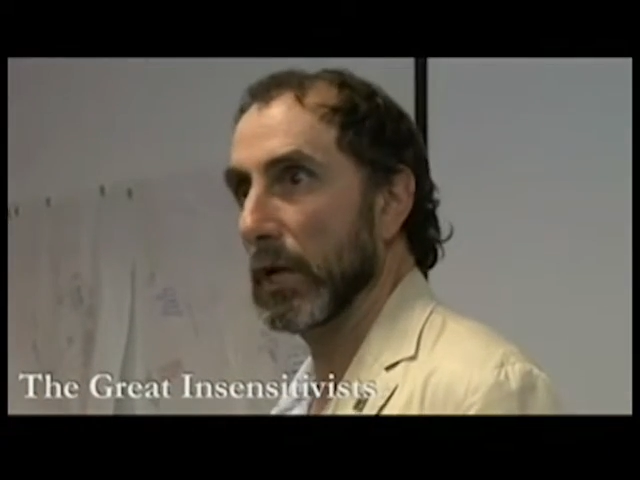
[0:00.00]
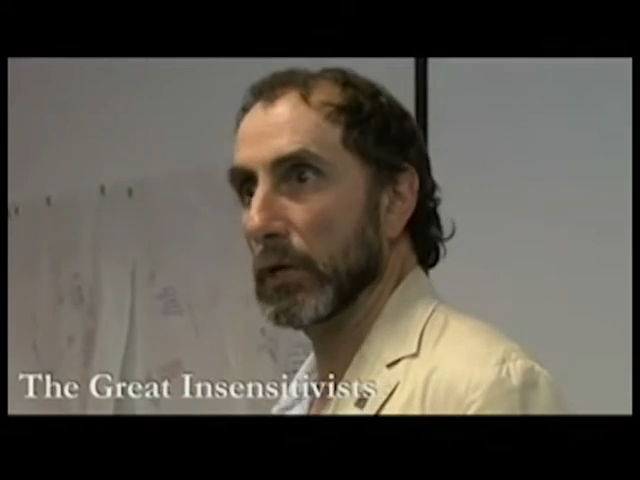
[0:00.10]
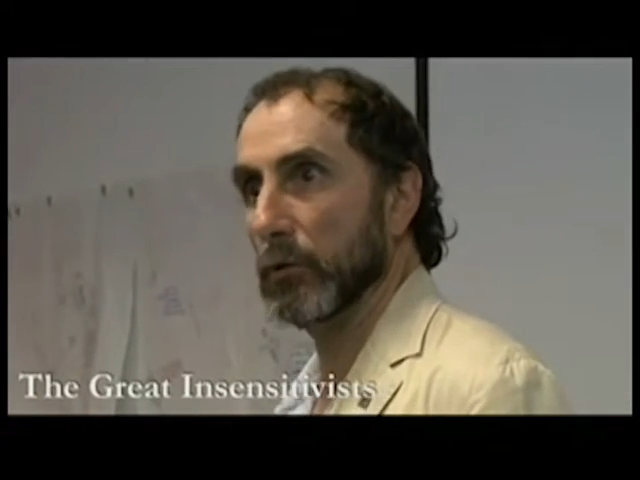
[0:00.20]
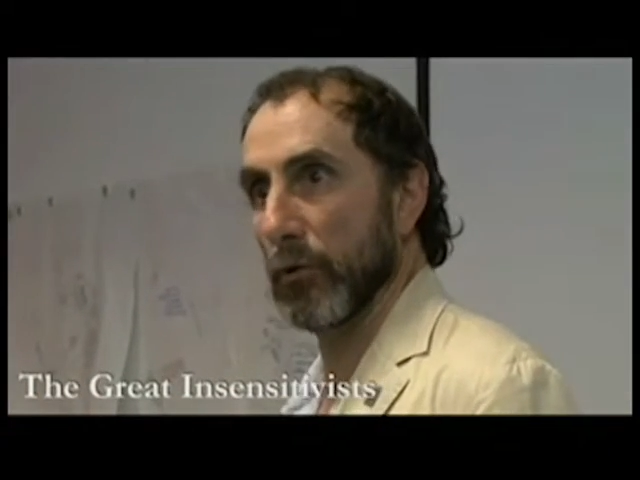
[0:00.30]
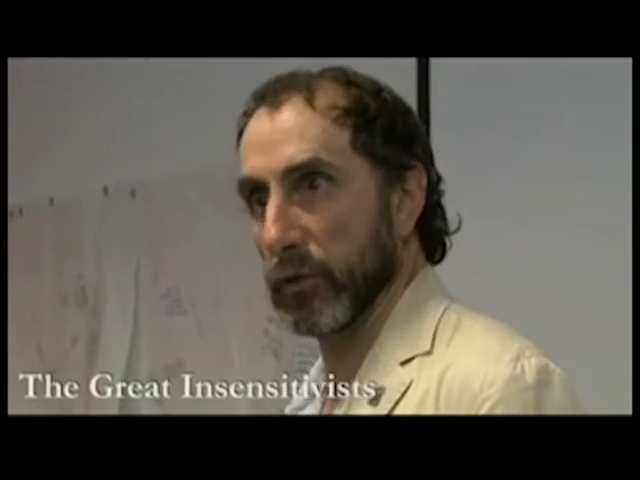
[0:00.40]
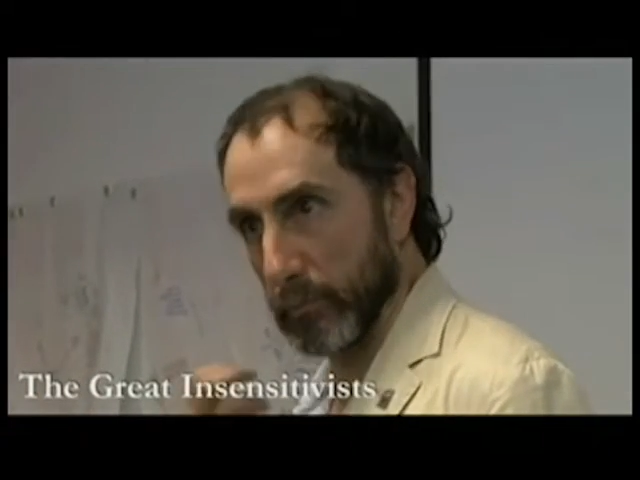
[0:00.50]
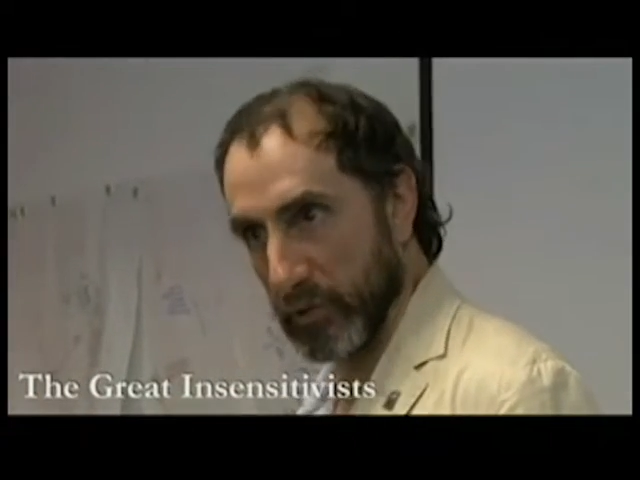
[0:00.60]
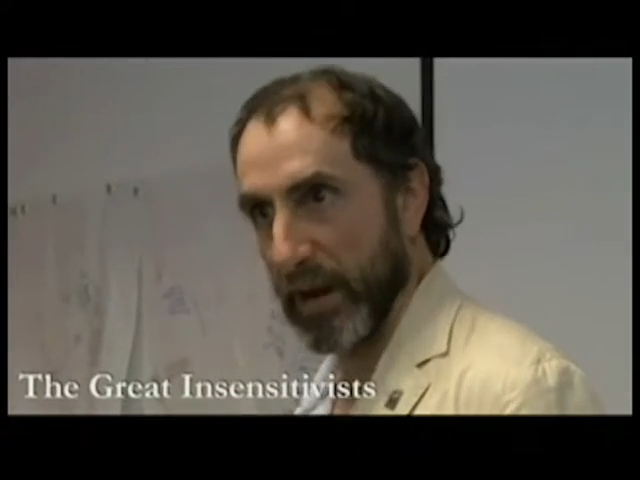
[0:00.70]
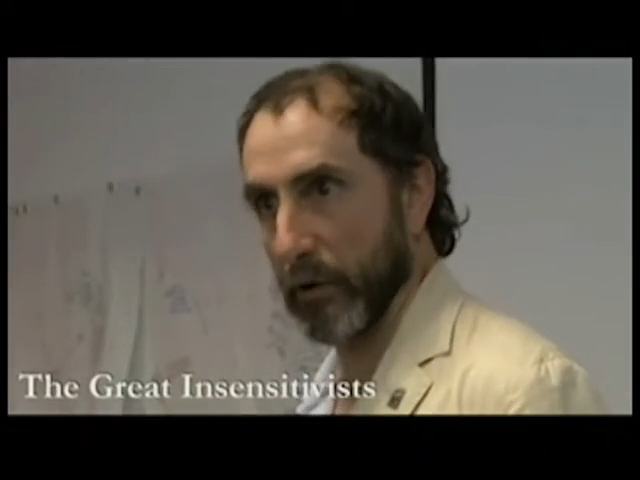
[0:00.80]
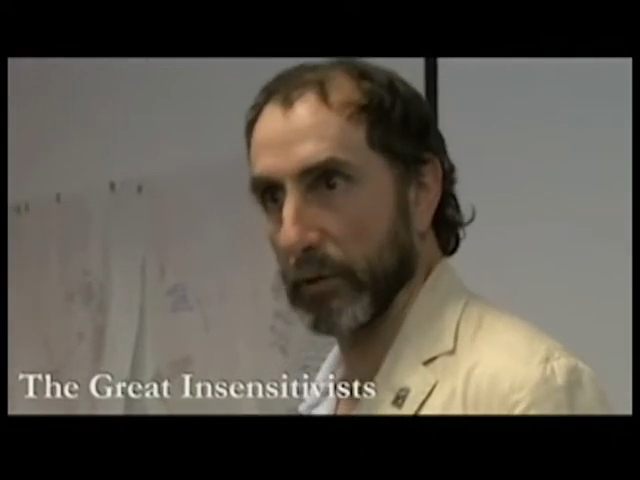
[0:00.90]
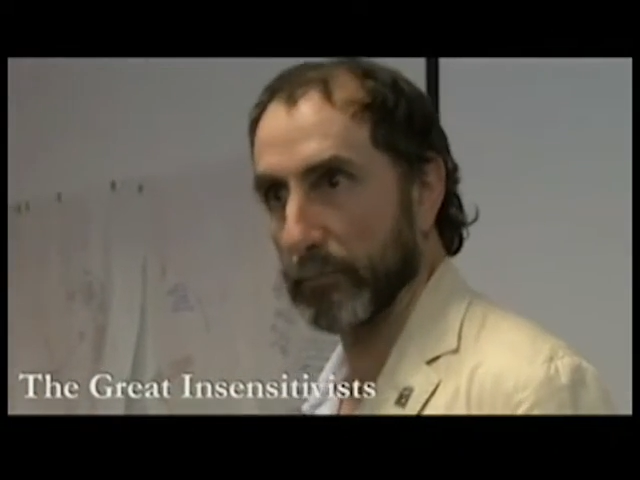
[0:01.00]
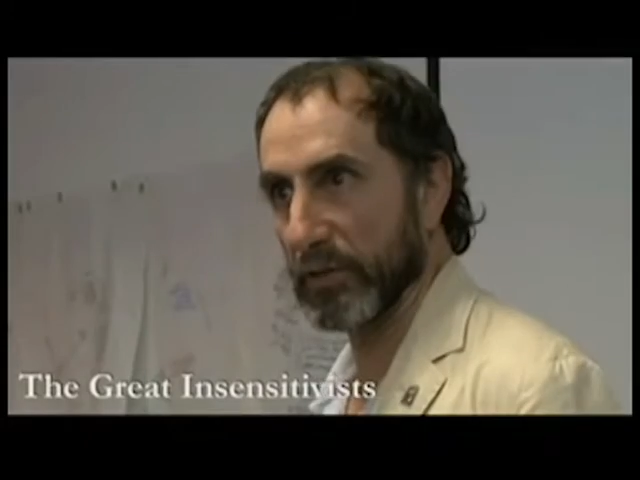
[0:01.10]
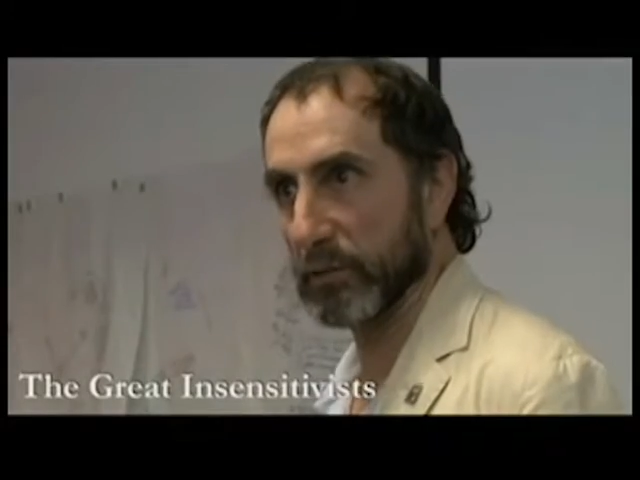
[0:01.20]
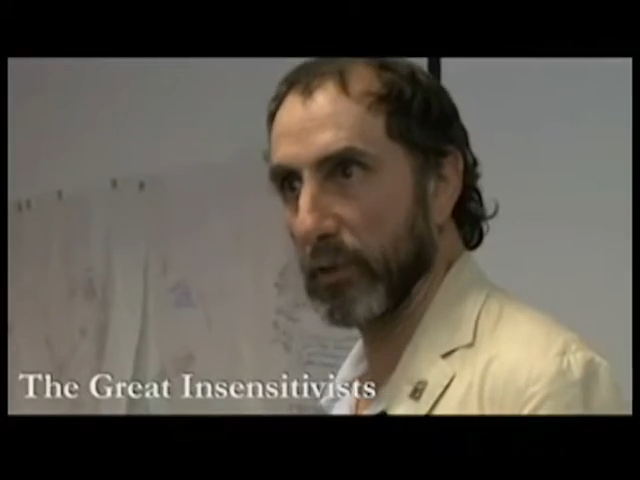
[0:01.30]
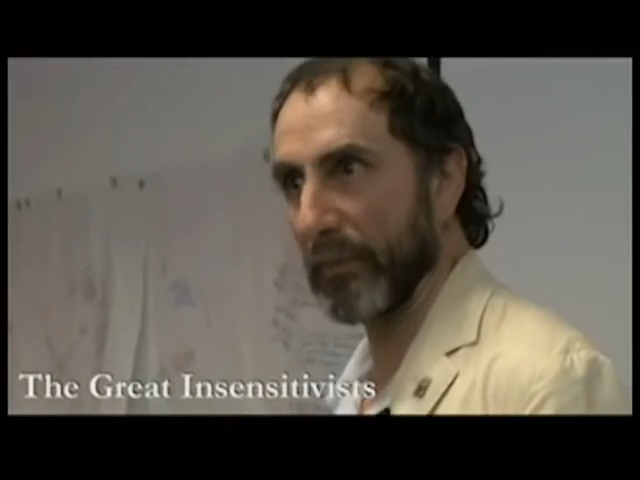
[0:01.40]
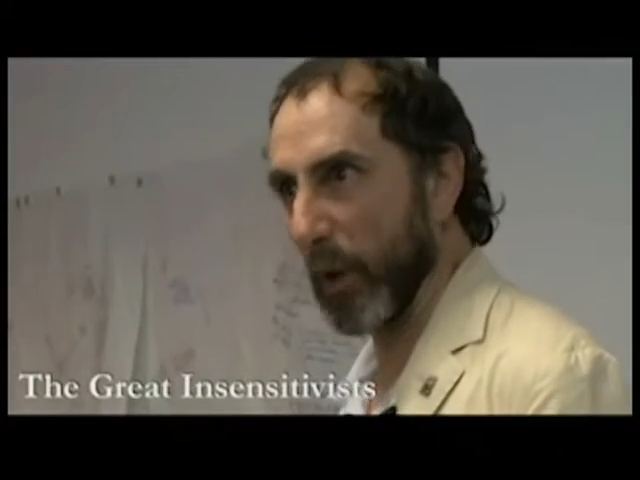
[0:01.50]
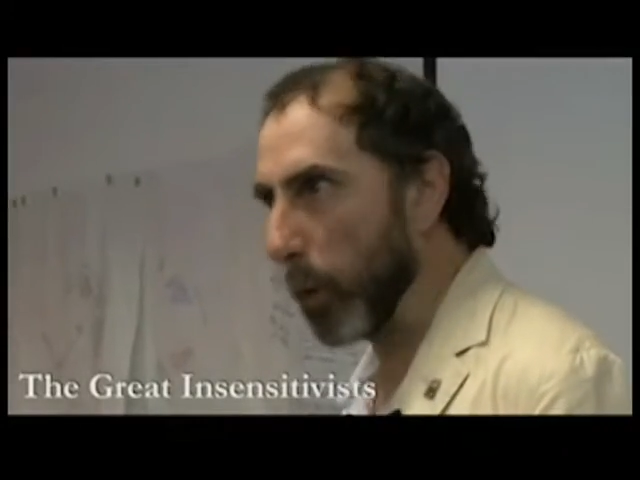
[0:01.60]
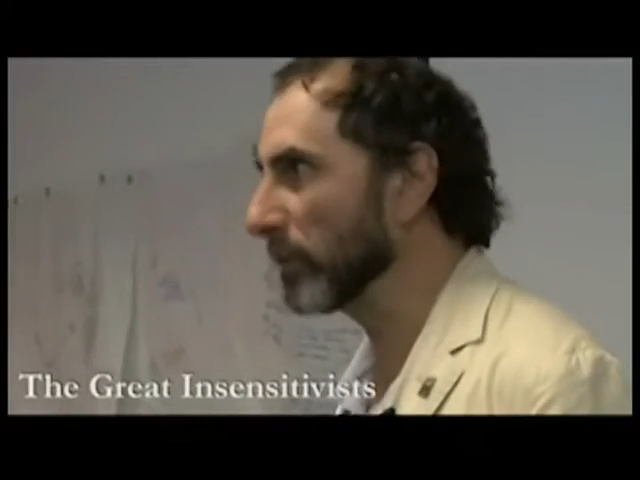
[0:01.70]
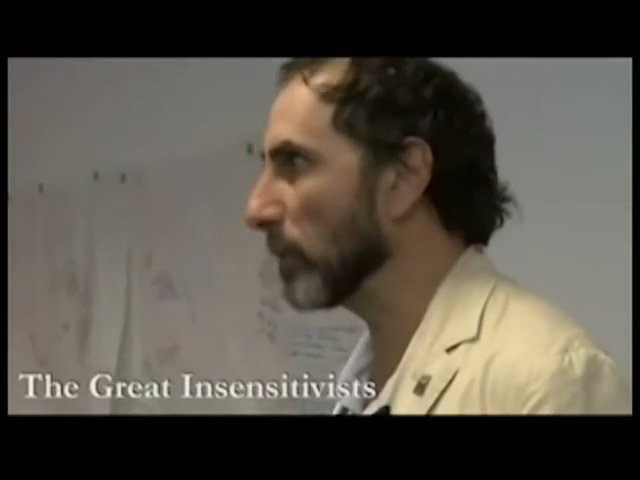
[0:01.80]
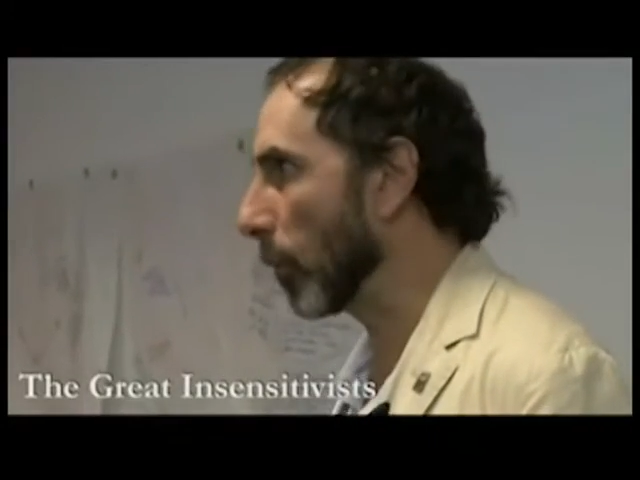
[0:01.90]
the libertarian principle, that the
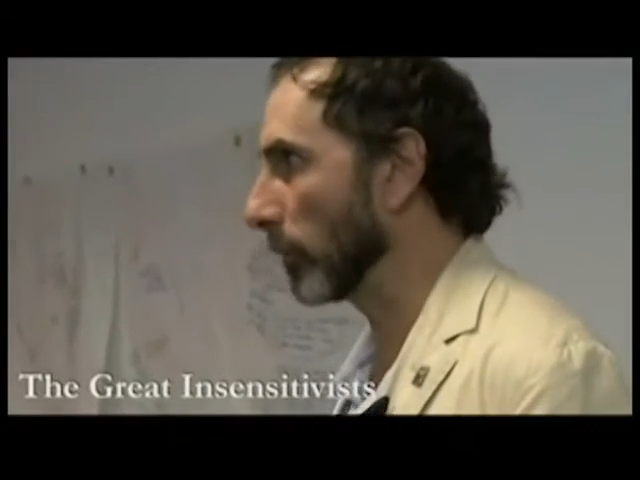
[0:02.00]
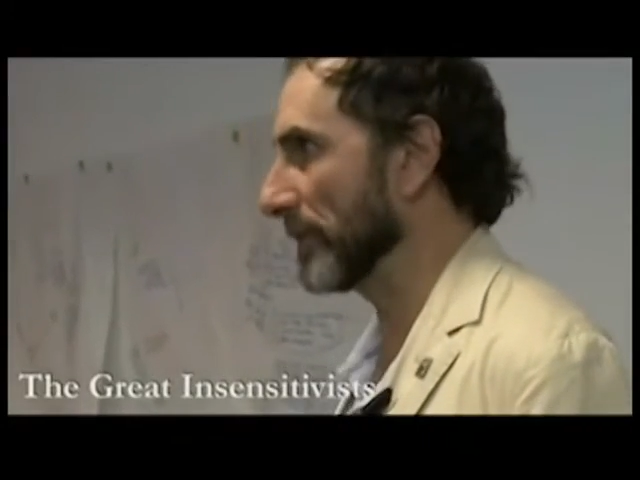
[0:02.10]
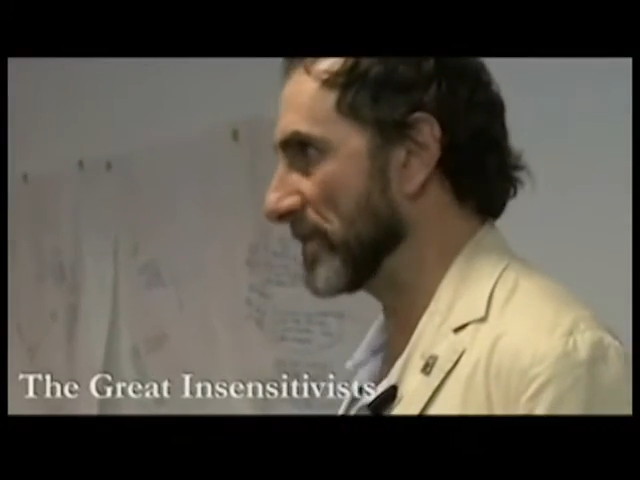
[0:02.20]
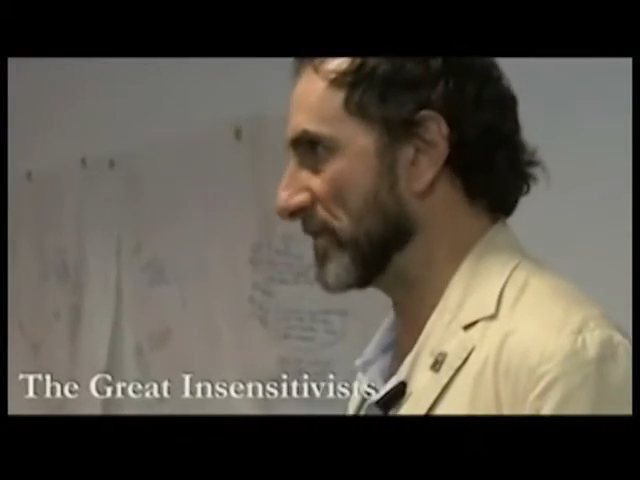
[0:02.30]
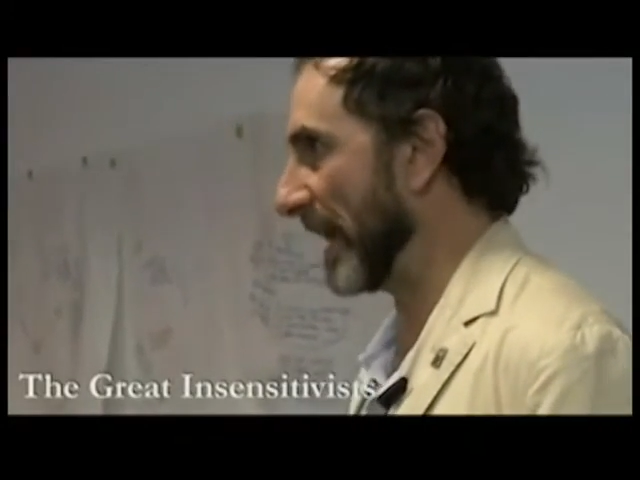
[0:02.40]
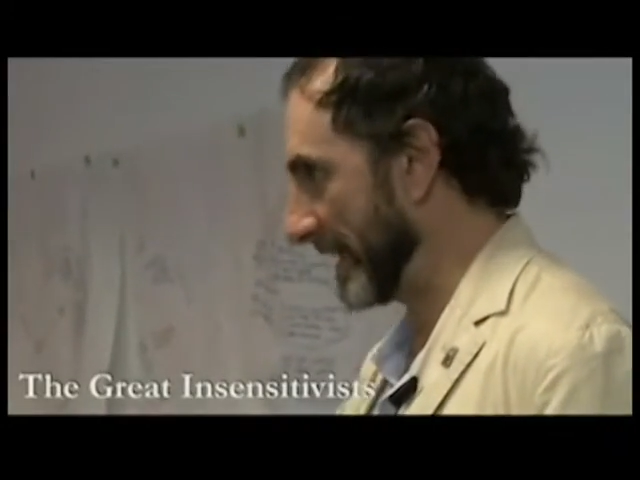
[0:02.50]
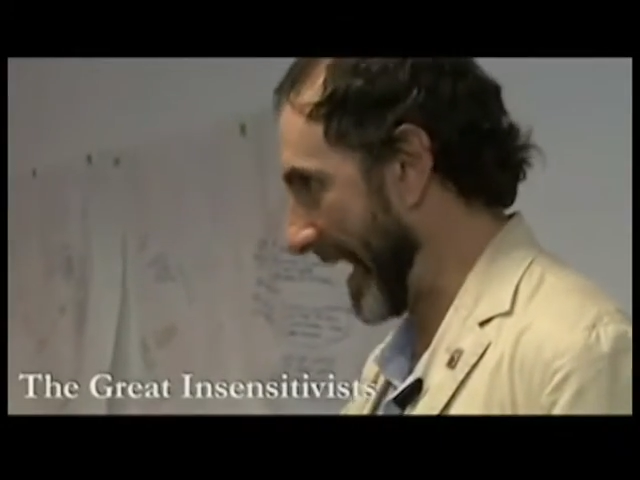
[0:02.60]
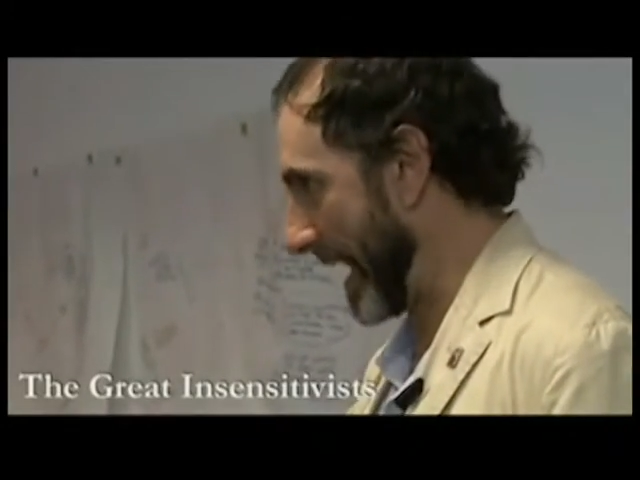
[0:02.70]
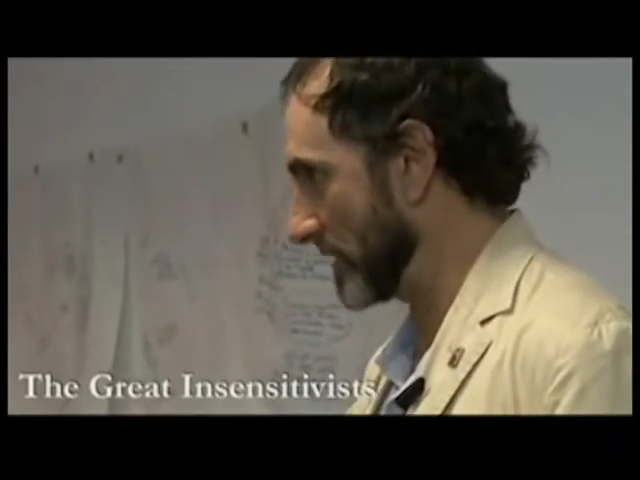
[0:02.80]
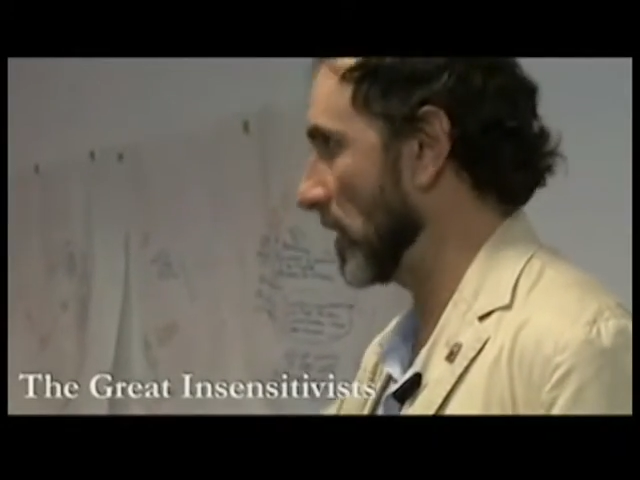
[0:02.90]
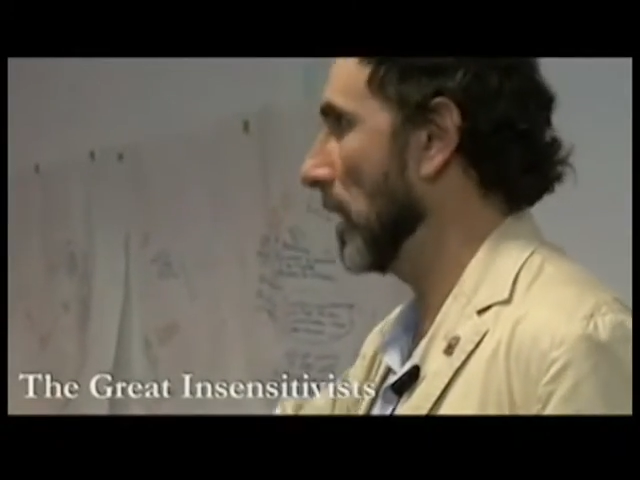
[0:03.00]
only warrant the state has